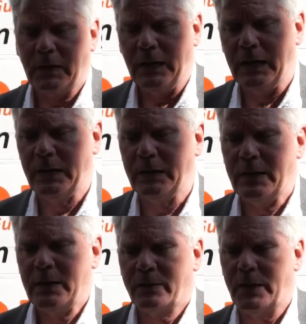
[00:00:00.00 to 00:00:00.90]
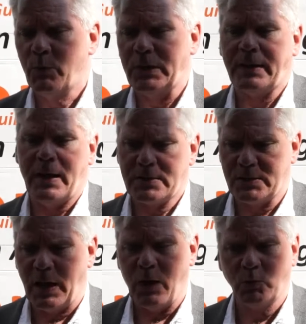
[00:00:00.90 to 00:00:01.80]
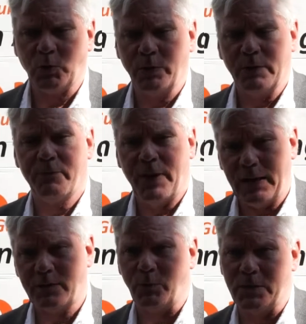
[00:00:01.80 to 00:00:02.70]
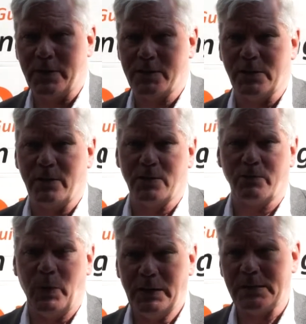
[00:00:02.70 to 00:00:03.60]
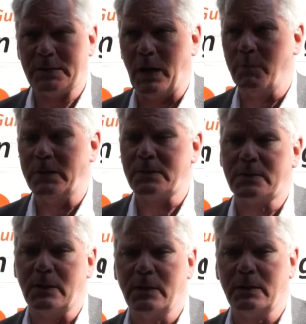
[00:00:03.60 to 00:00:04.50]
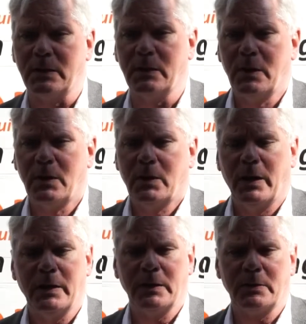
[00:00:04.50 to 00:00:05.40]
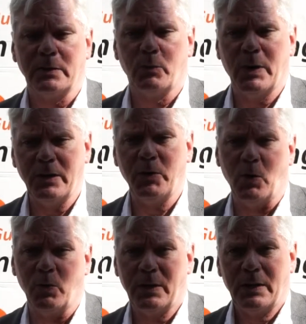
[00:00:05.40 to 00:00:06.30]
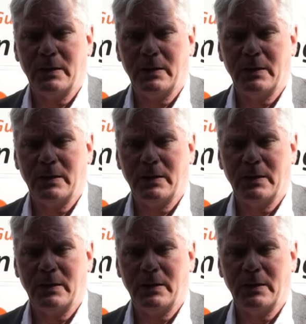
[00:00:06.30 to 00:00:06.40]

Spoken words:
They want to cast doubt on the fact, which is well established and well known,